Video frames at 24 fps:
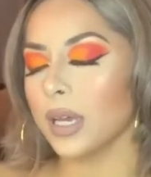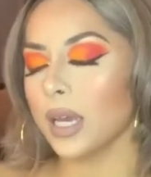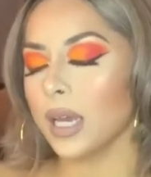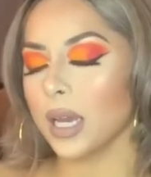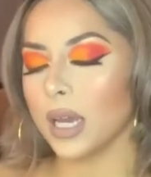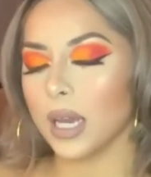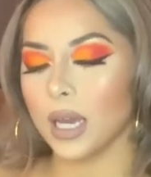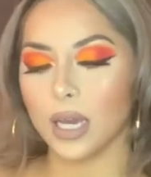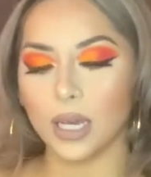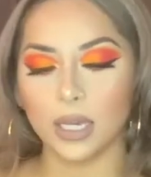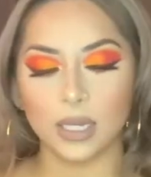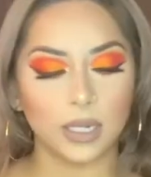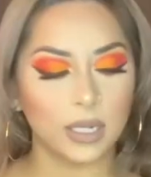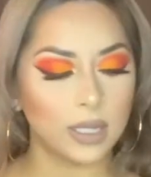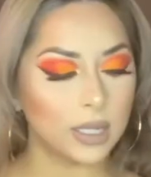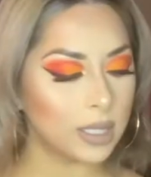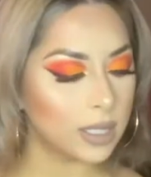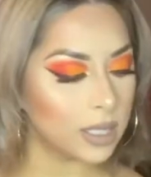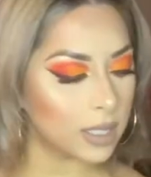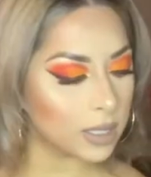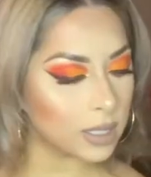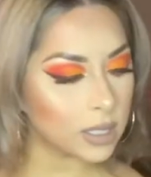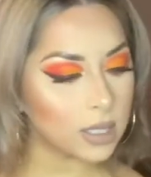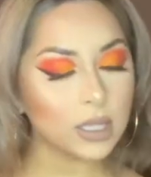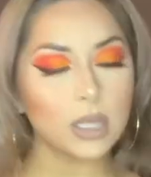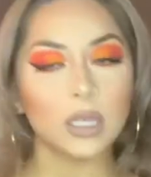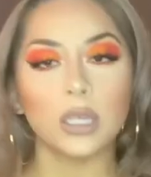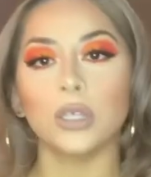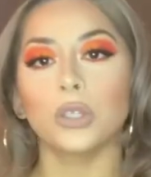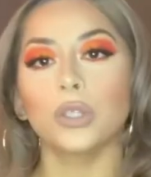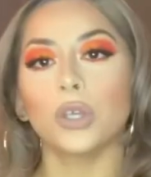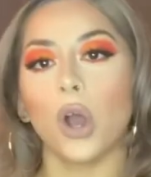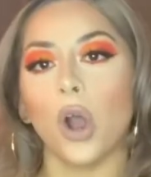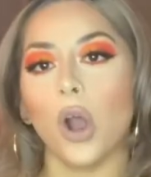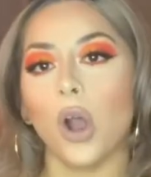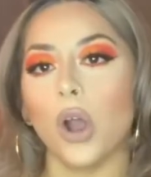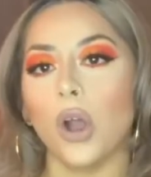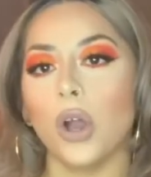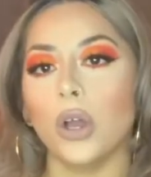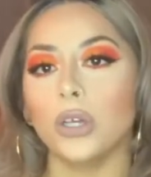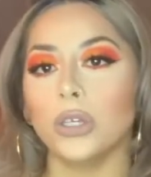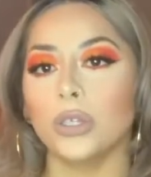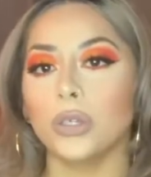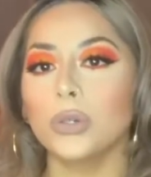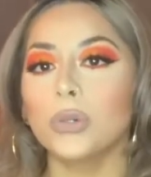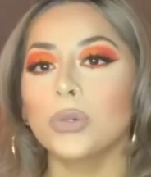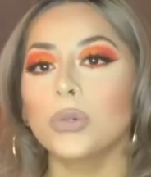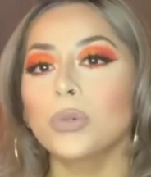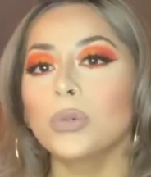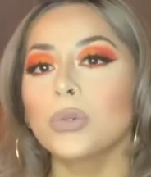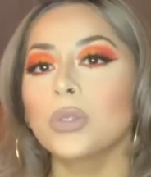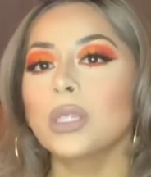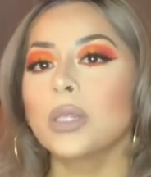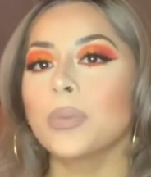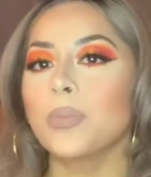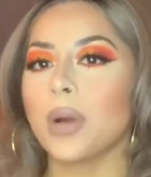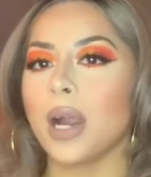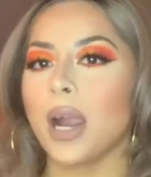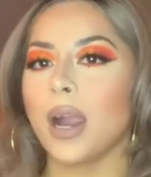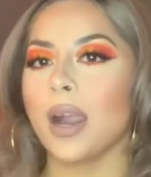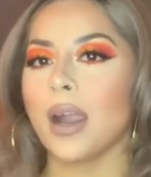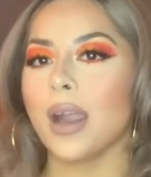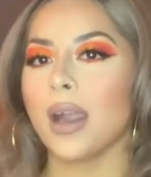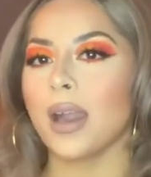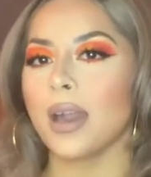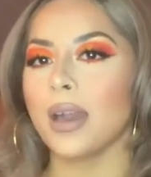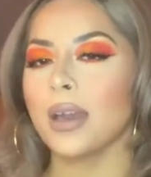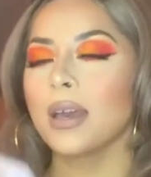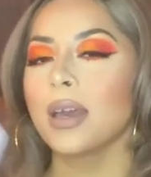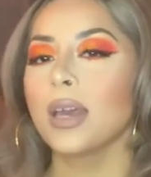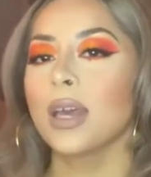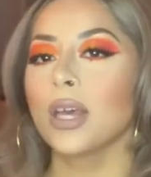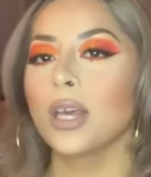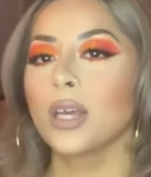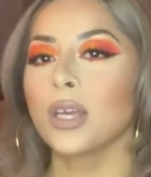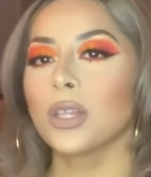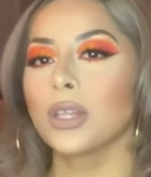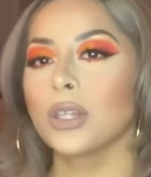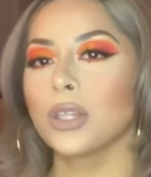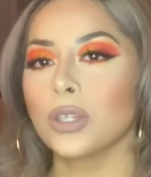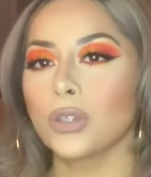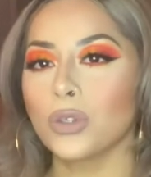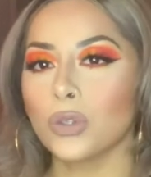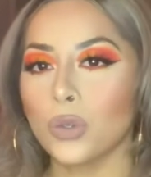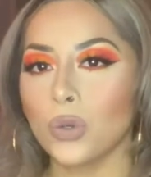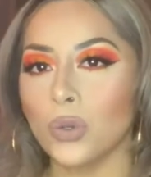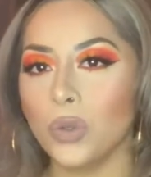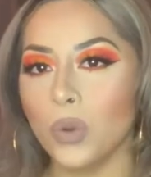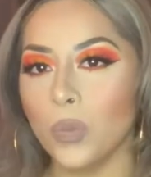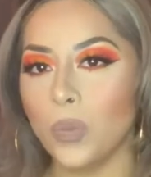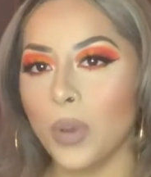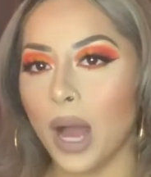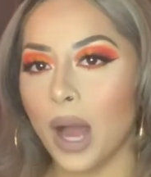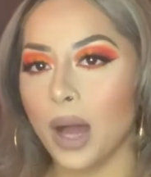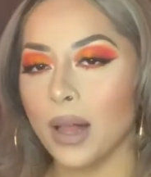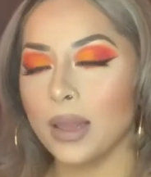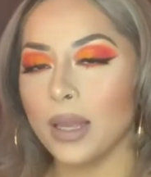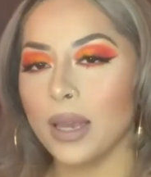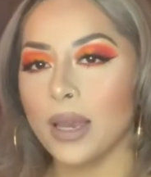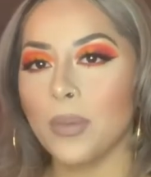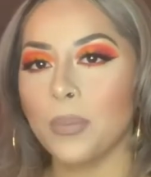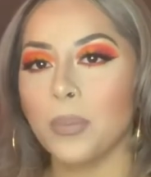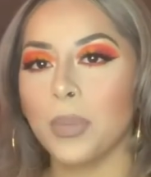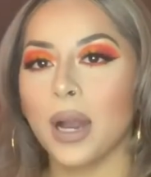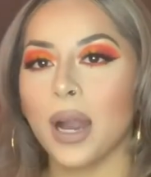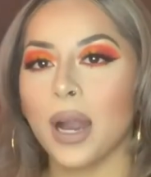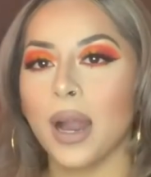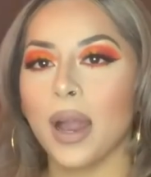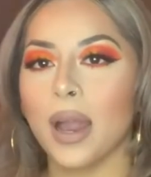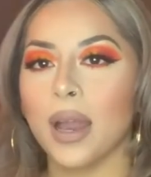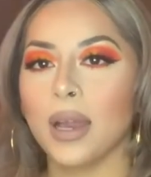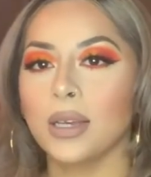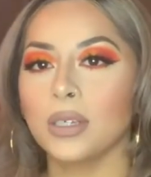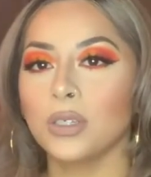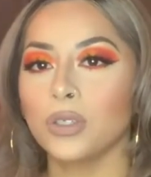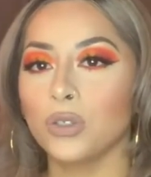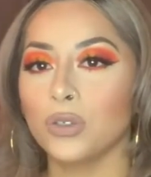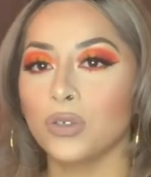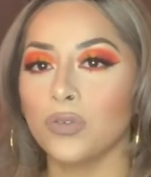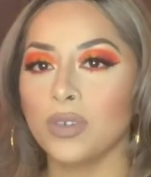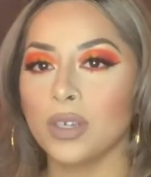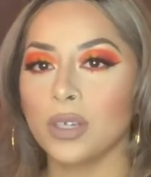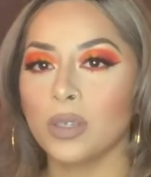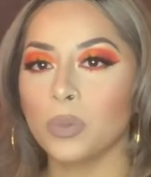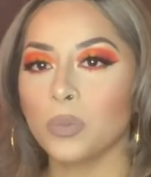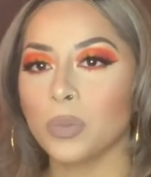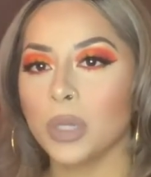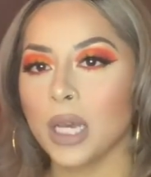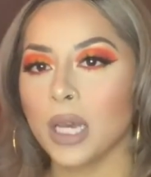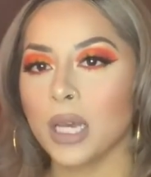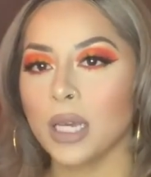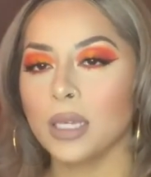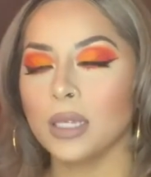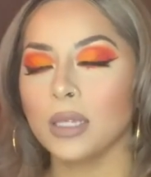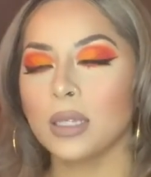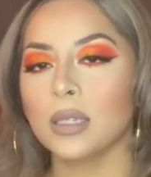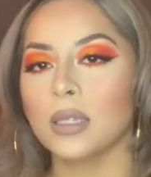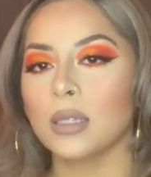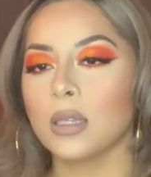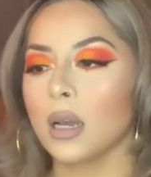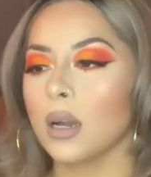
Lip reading: and this is all used by the Zulu palette by Juvia's Place.